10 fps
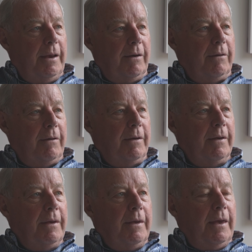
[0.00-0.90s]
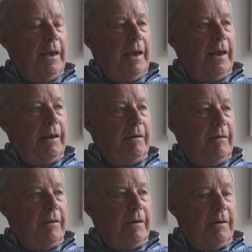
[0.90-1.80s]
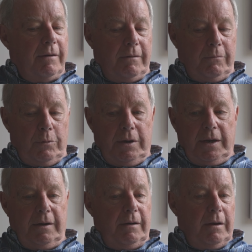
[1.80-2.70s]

here, and uh, we did.